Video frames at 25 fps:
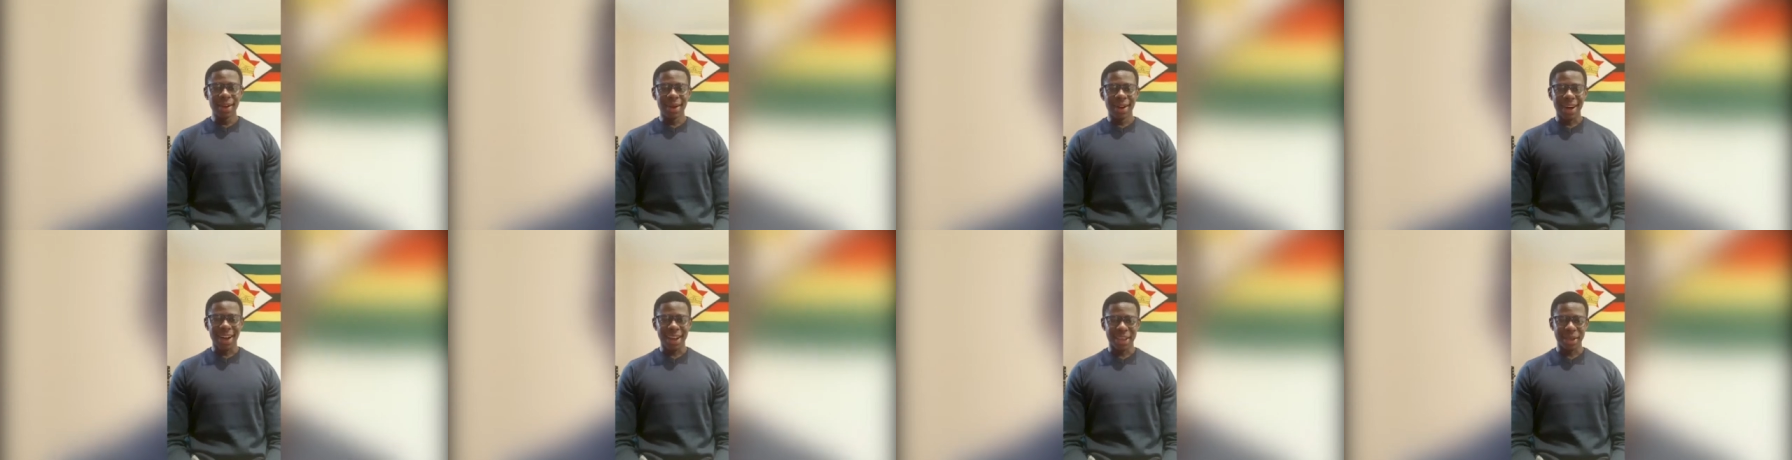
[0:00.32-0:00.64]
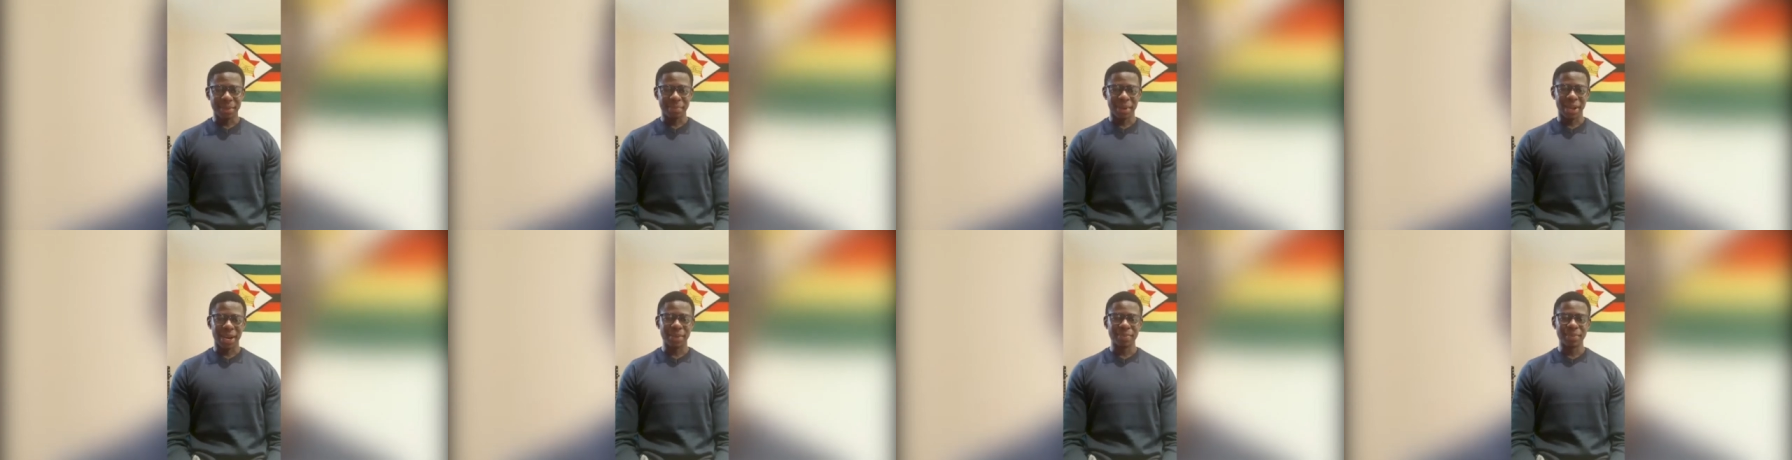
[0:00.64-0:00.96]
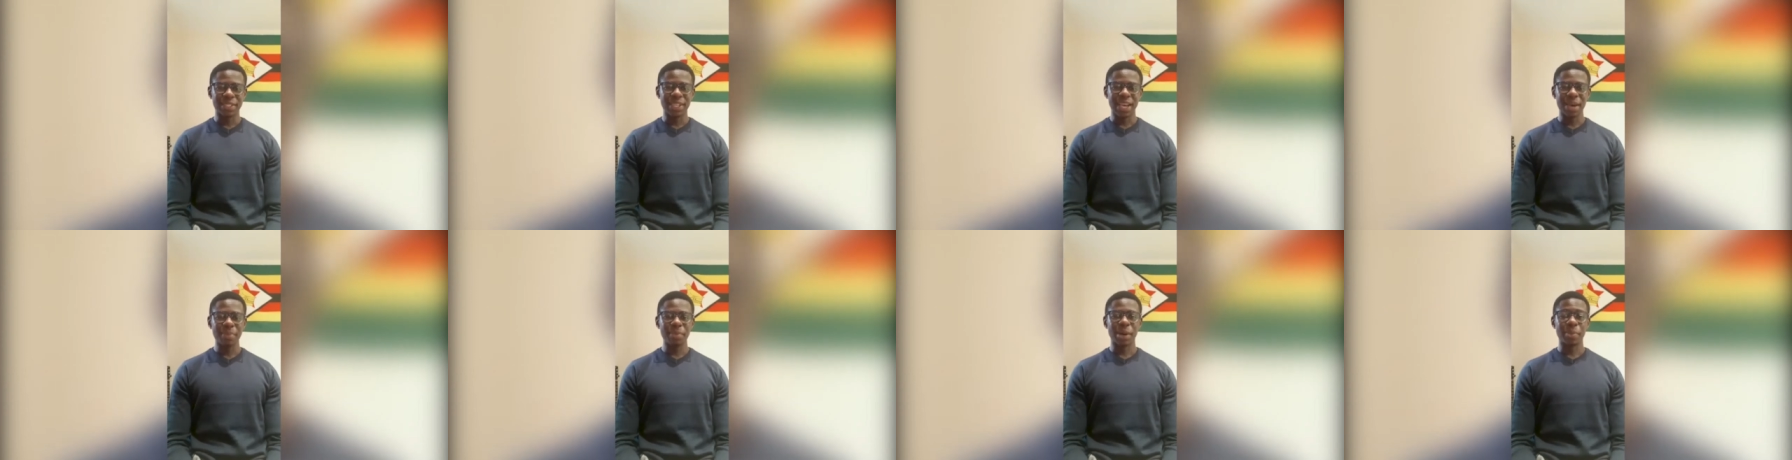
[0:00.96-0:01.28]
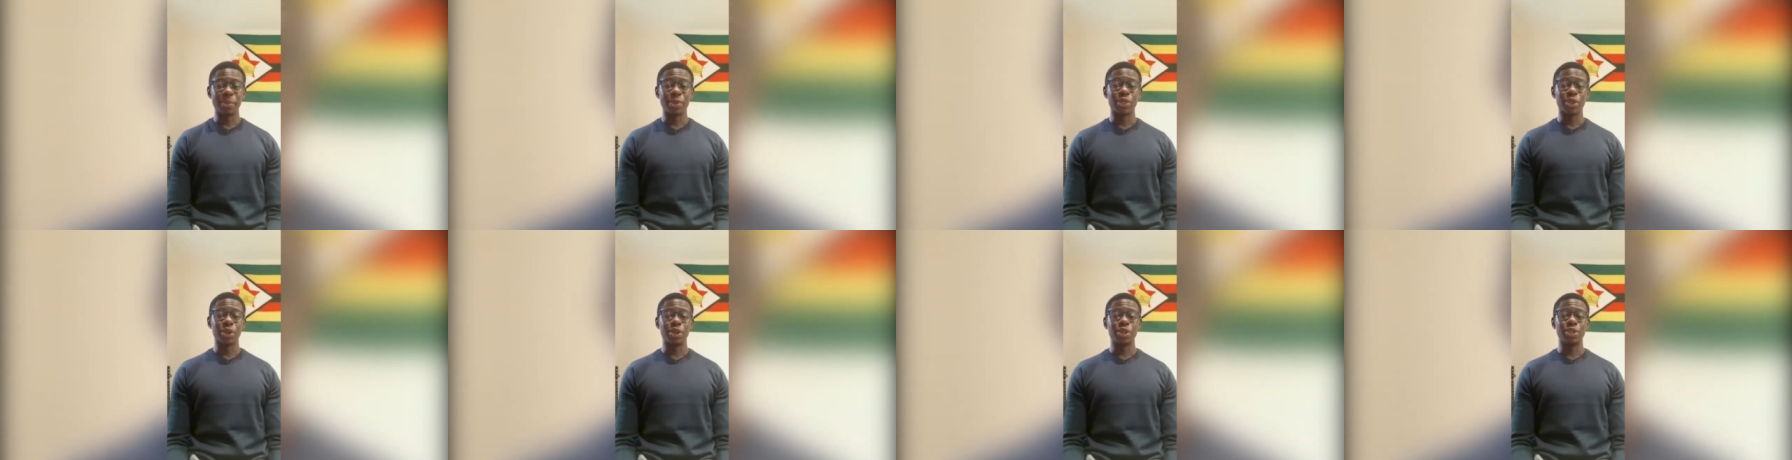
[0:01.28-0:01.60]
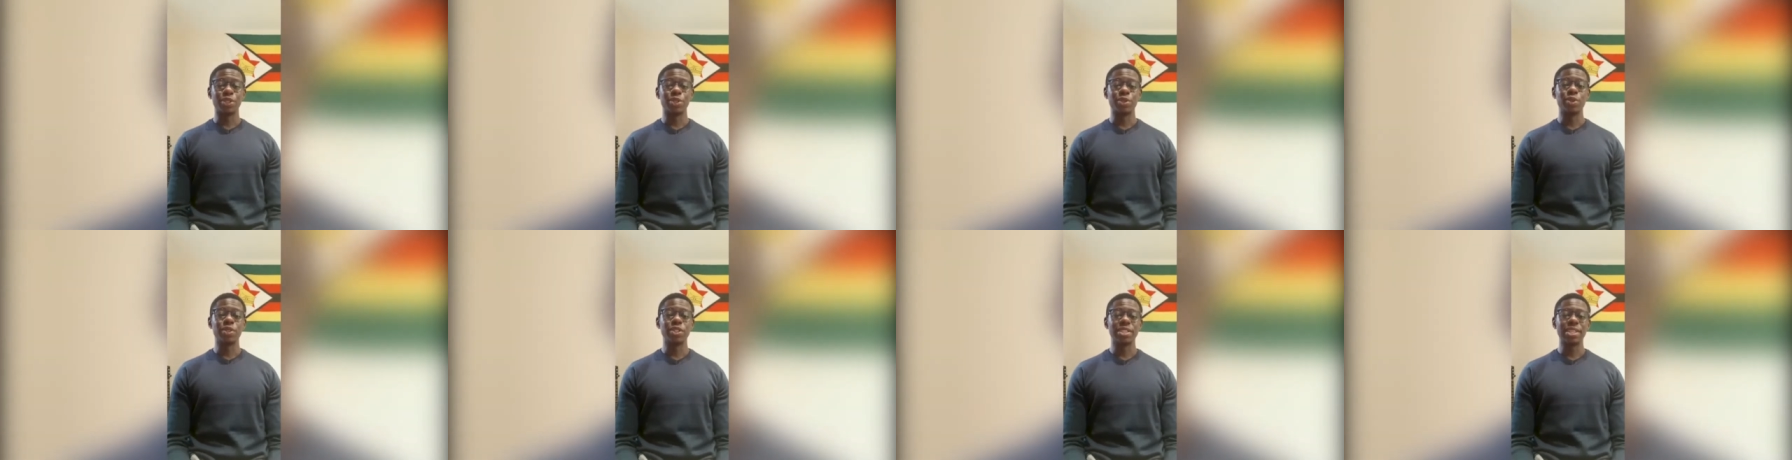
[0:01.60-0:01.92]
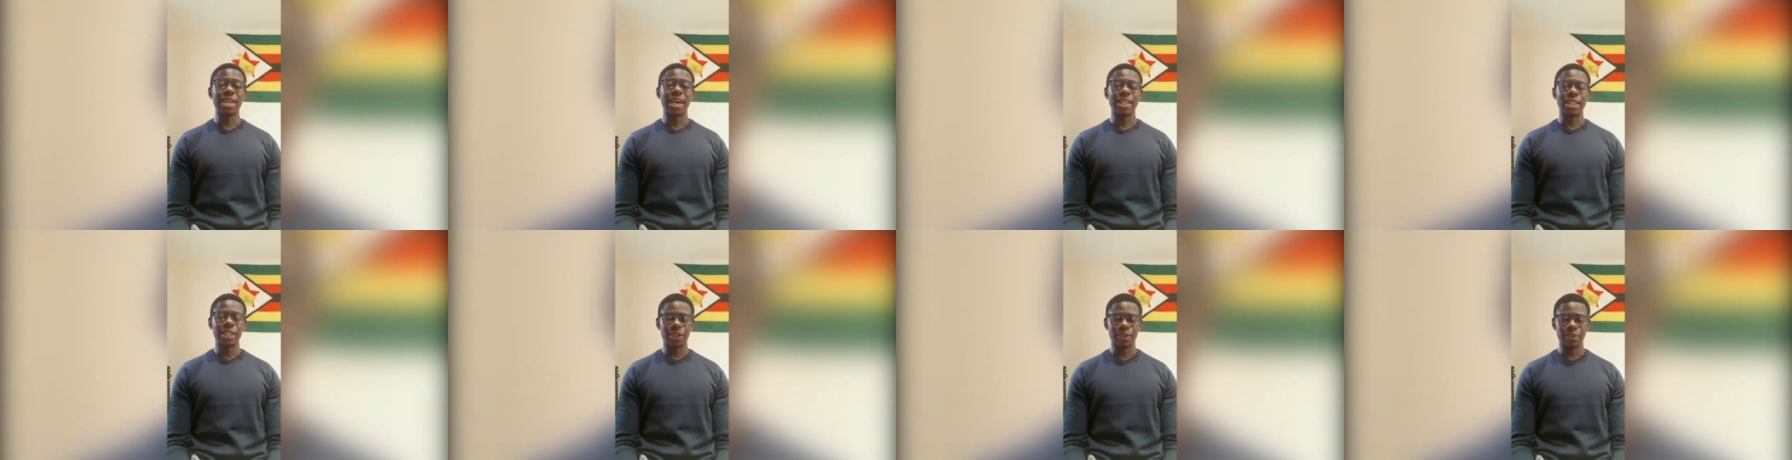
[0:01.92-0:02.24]
Hi, my name is Sam. I'm a third year student
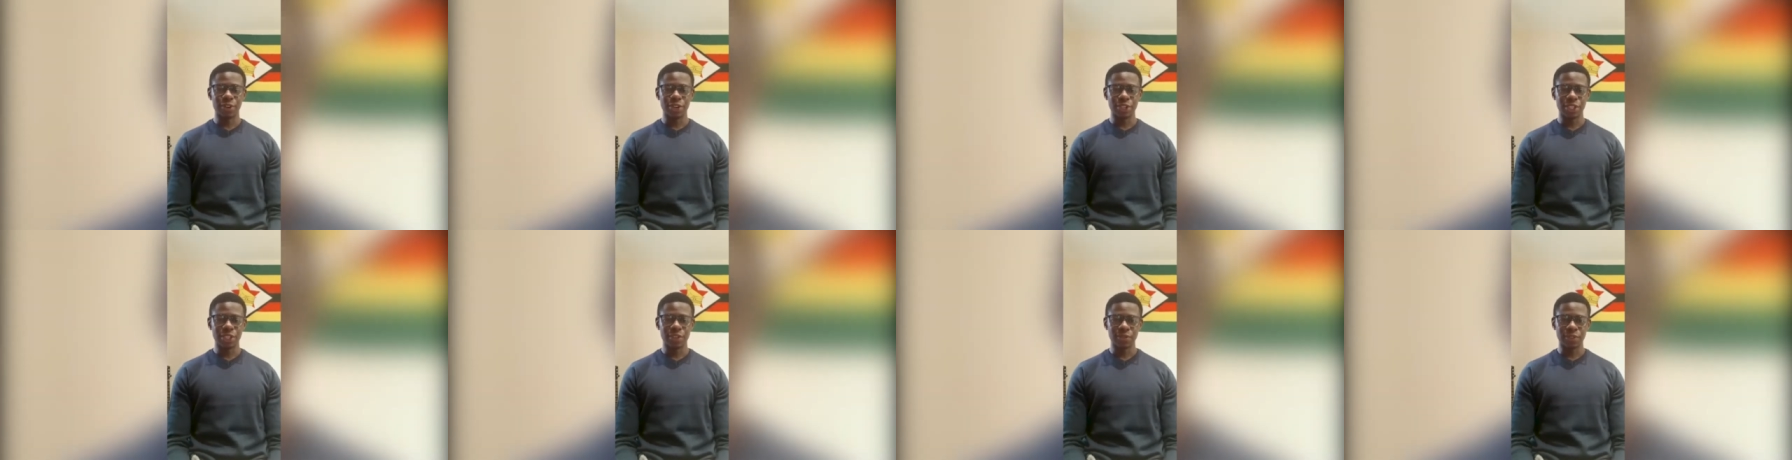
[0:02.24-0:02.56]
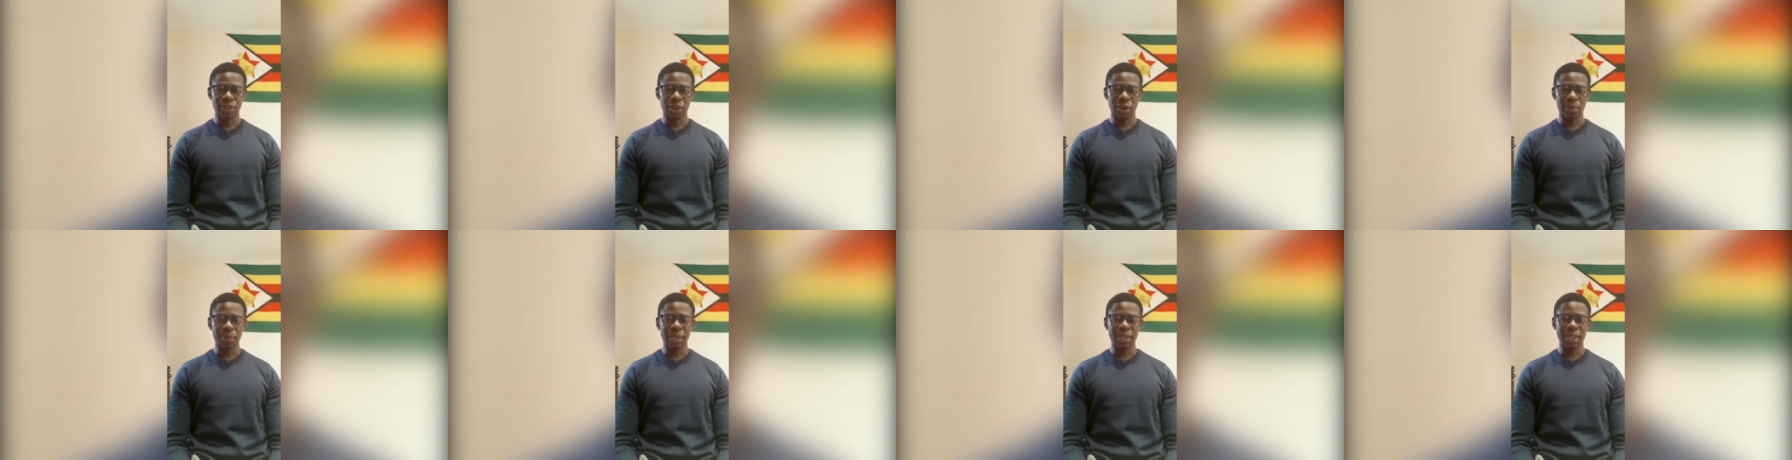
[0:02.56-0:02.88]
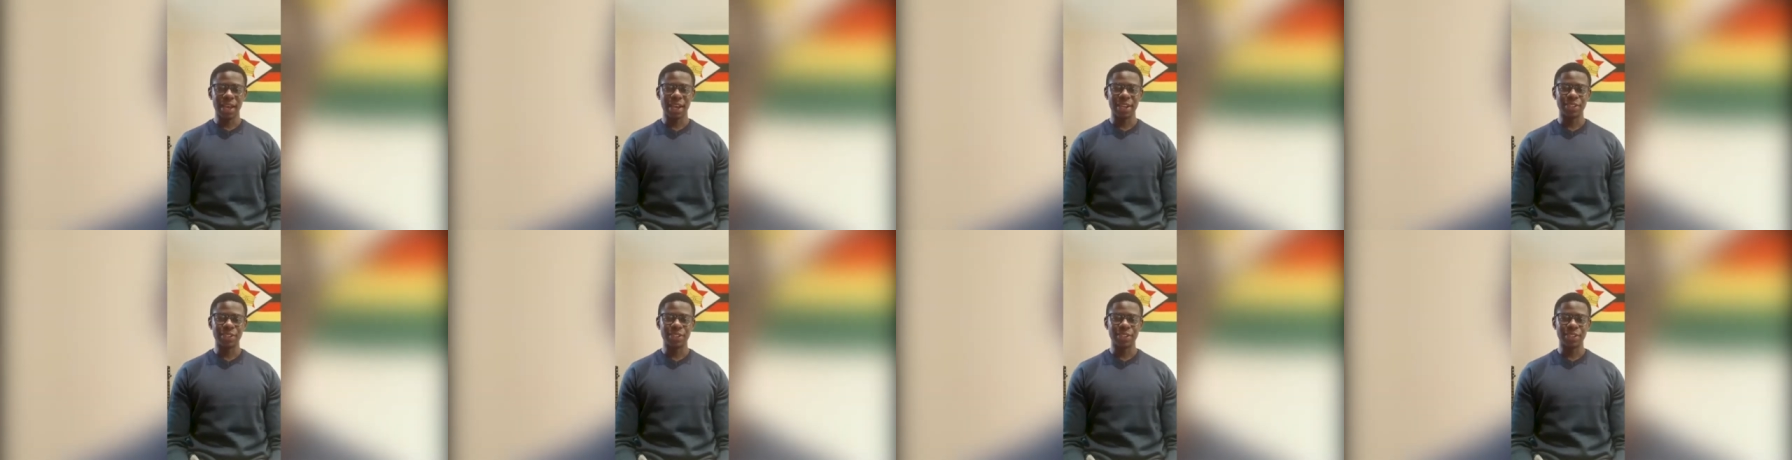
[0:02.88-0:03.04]
at the University of Derby,